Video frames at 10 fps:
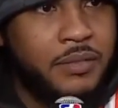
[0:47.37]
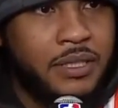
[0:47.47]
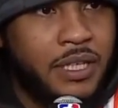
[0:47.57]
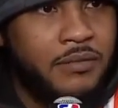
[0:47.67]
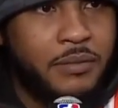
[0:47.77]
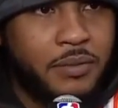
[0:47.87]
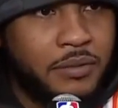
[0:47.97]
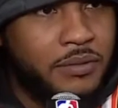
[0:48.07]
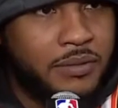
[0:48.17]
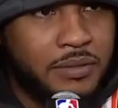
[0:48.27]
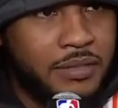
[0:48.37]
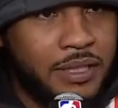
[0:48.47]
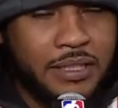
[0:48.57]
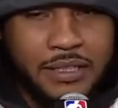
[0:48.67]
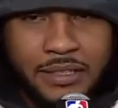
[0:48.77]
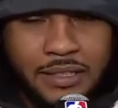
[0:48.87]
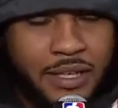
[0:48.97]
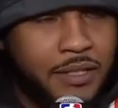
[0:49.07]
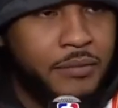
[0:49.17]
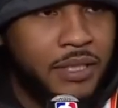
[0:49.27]
Unbelievable. Like,
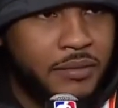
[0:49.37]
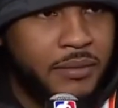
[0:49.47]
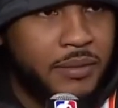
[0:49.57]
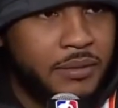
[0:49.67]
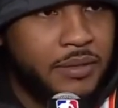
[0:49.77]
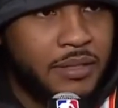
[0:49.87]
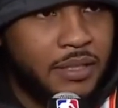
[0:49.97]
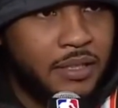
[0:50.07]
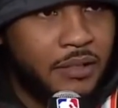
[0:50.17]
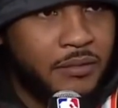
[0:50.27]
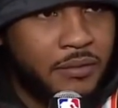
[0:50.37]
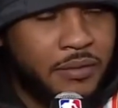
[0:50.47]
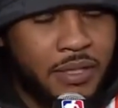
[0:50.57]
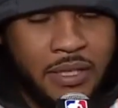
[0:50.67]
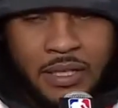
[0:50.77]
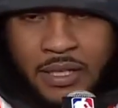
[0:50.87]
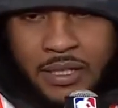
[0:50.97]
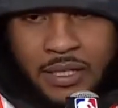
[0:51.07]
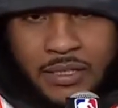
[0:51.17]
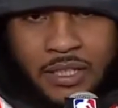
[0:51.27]
unbelievable. You know,
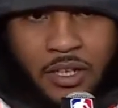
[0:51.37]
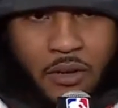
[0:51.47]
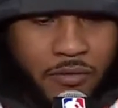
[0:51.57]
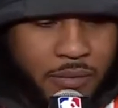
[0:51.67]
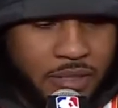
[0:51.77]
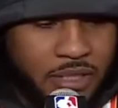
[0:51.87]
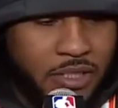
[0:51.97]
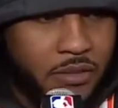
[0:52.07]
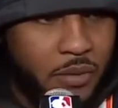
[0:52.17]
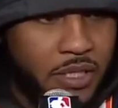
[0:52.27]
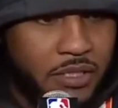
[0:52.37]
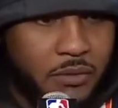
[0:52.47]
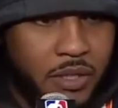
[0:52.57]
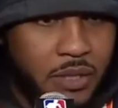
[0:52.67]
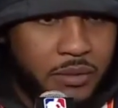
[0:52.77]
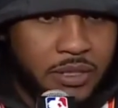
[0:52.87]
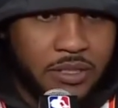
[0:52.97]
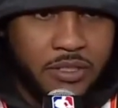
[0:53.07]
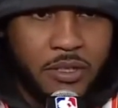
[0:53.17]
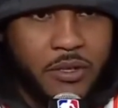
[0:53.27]
to go from a situation where it was
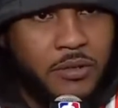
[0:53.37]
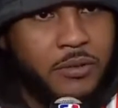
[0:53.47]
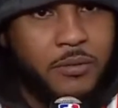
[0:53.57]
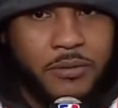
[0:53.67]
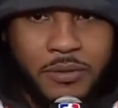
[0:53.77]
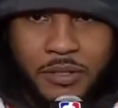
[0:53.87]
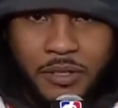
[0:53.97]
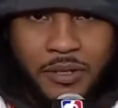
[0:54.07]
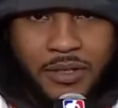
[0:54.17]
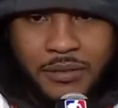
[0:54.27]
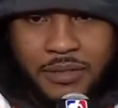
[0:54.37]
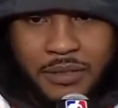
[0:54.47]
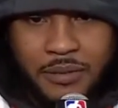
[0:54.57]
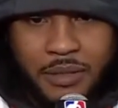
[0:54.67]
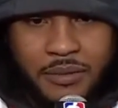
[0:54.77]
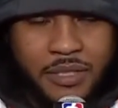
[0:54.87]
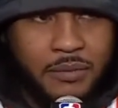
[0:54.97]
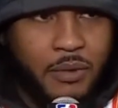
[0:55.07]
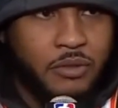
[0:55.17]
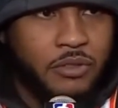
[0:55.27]
just so, you know, it was an
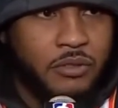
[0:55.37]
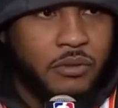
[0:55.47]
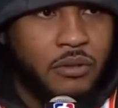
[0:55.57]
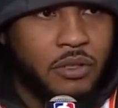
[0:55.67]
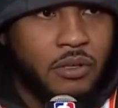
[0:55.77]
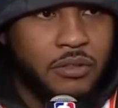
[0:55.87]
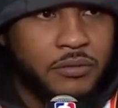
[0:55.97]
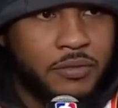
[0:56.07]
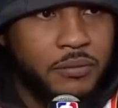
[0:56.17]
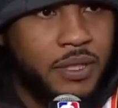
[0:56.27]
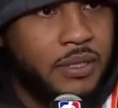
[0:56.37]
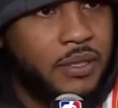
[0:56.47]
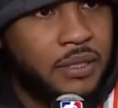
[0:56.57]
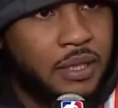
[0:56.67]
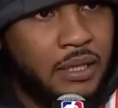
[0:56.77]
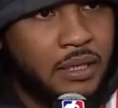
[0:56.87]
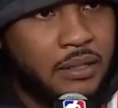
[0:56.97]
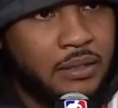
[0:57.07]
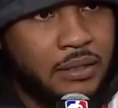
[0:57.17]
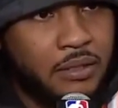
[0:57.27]
emotional roller coaster for me,
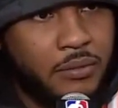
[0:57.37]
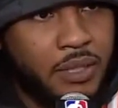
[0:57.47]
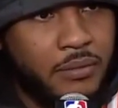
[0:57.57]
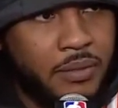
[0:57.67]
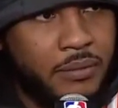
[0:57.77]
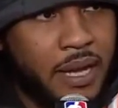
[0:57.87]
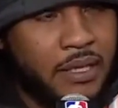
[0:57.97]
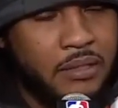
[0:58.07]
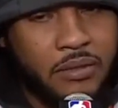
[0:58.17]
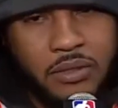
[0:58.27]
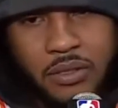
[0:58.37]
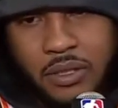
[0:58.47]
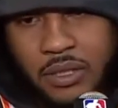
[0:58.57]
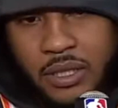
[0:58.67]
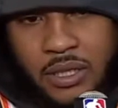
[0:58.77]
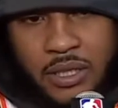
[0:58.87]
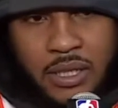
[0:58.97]
you know, being back in New York.